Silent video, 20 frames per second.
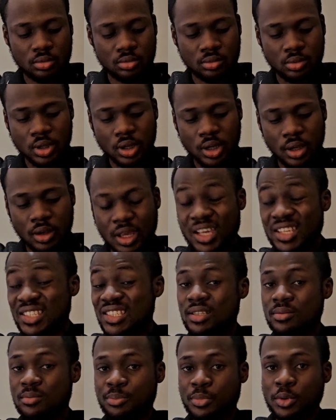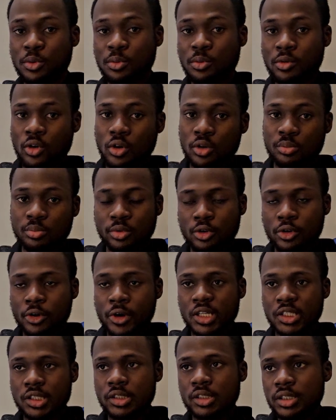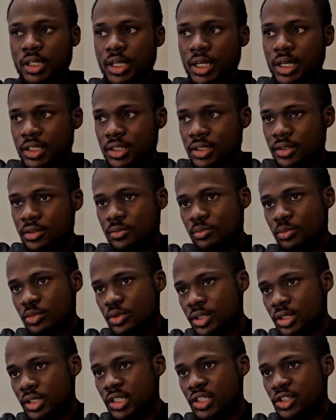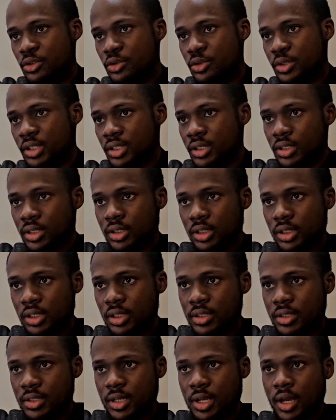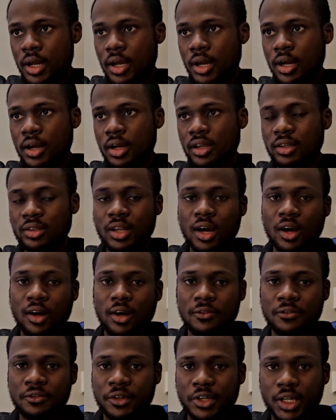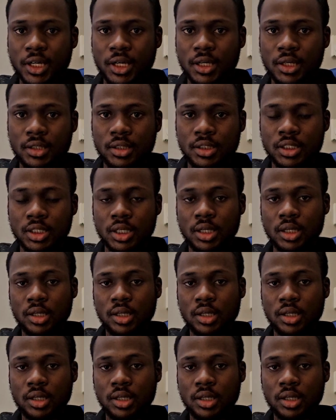a simple chord progression that is mostly used in these in our African